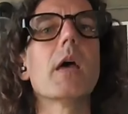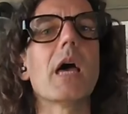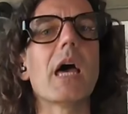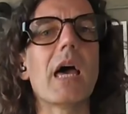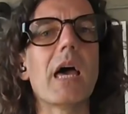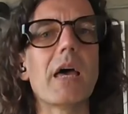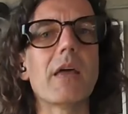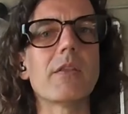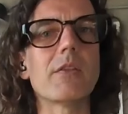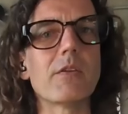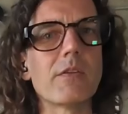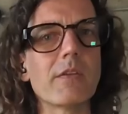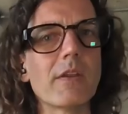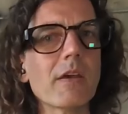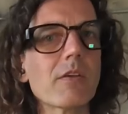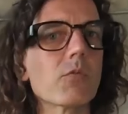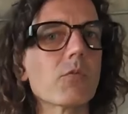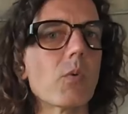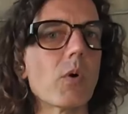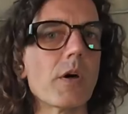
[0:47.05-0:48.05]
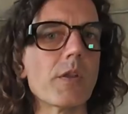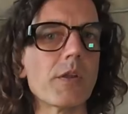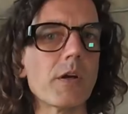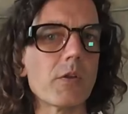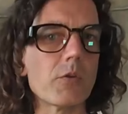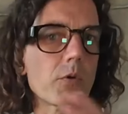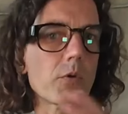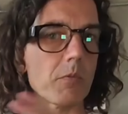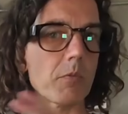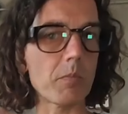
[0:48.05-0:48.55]
And the next one,
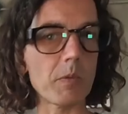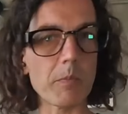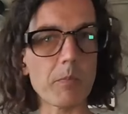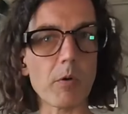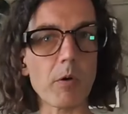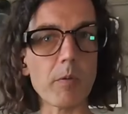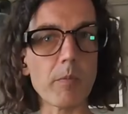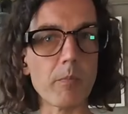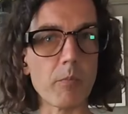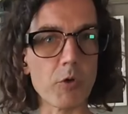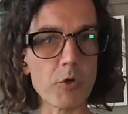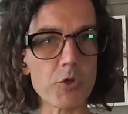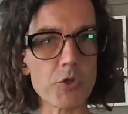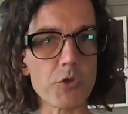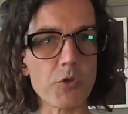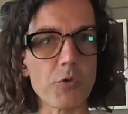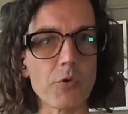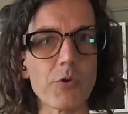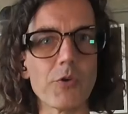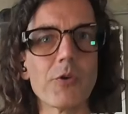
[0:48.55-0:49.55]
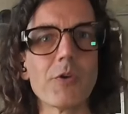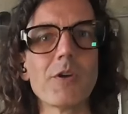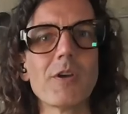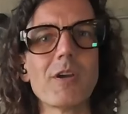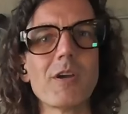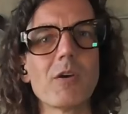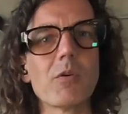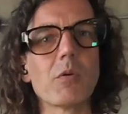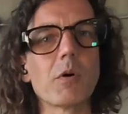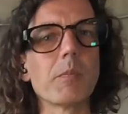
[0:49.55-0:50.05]
I'll do it to be probably more shorter,
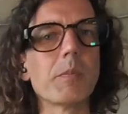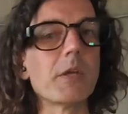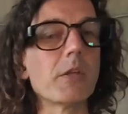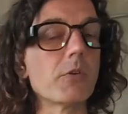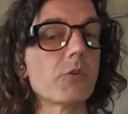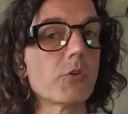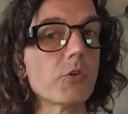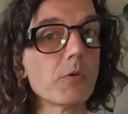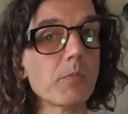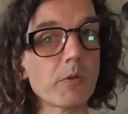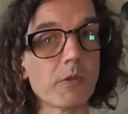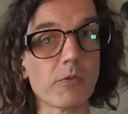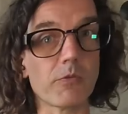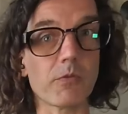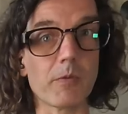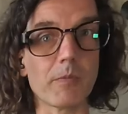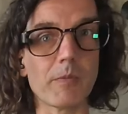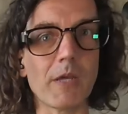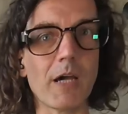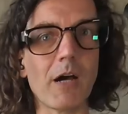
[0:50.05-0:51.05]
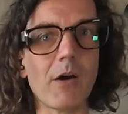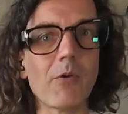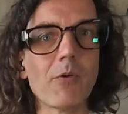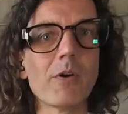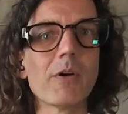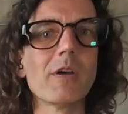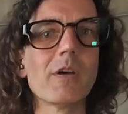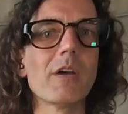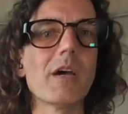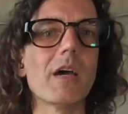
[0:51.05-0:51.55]
will be in 2 months from now.
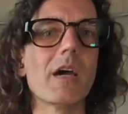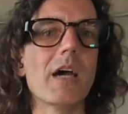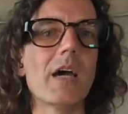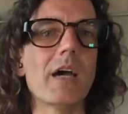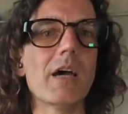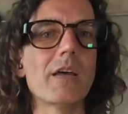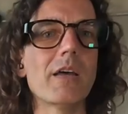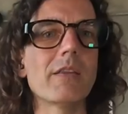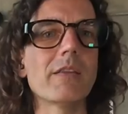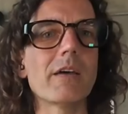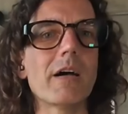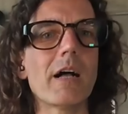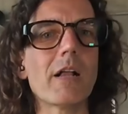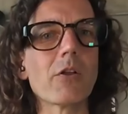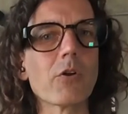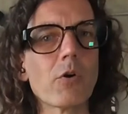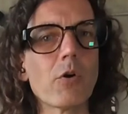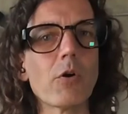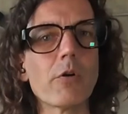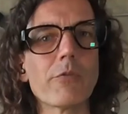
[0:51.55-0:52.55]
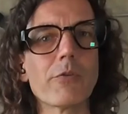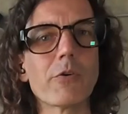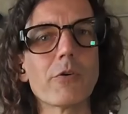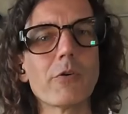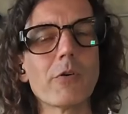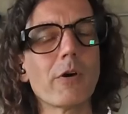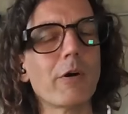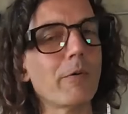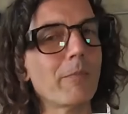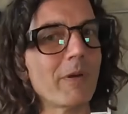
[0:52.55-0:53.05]
And I'll go
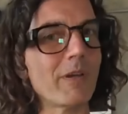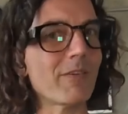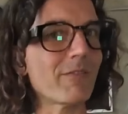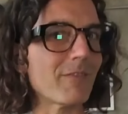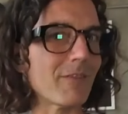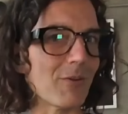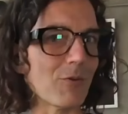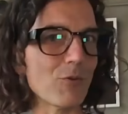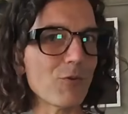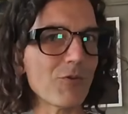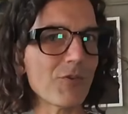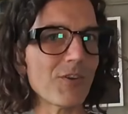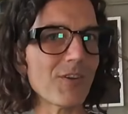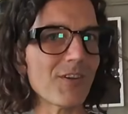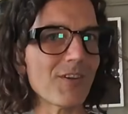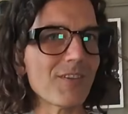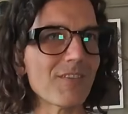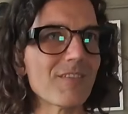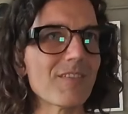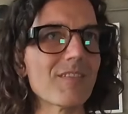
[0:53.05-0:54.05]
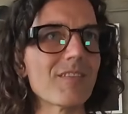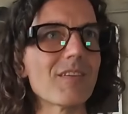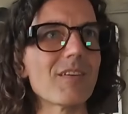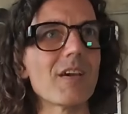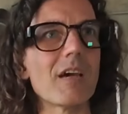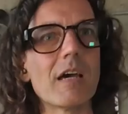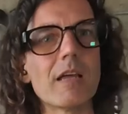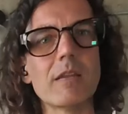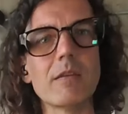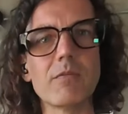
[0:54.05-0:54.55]
over, am I still using it?
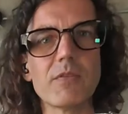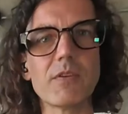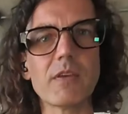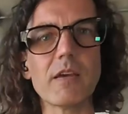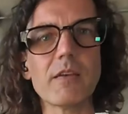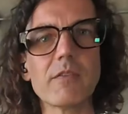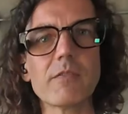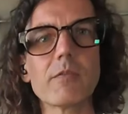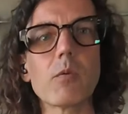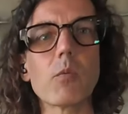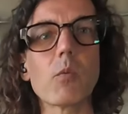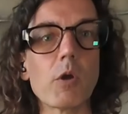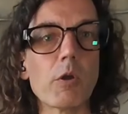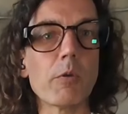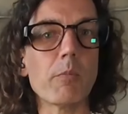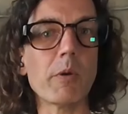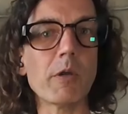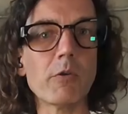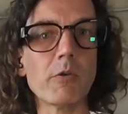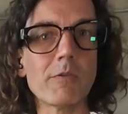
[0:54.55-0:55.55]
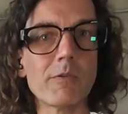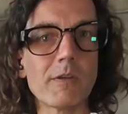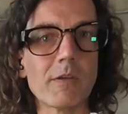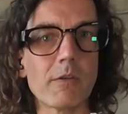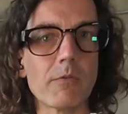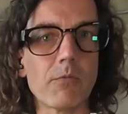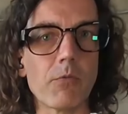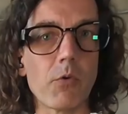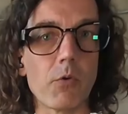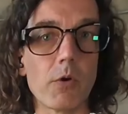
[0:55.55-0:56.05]
And if yes, what am I using
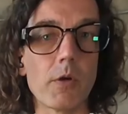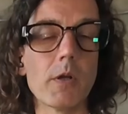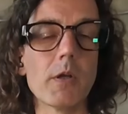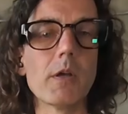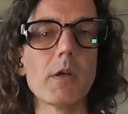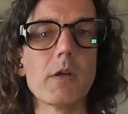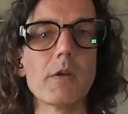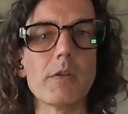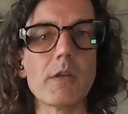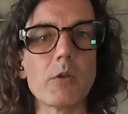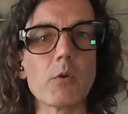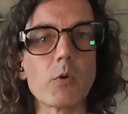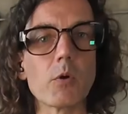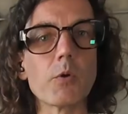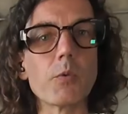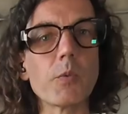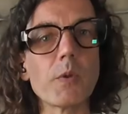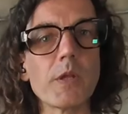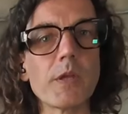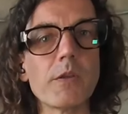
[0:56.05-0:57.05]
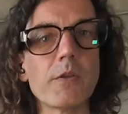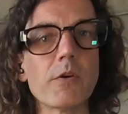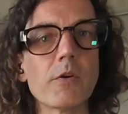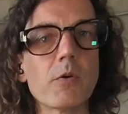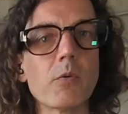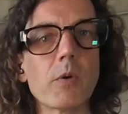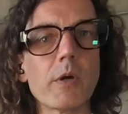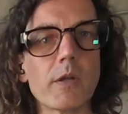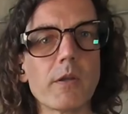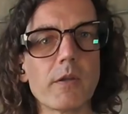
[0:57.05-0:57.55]
it for? Then we'll really
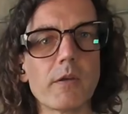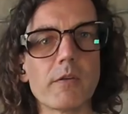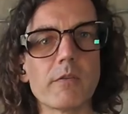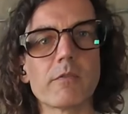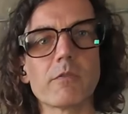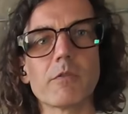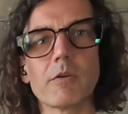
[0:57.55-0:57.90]
know what it is.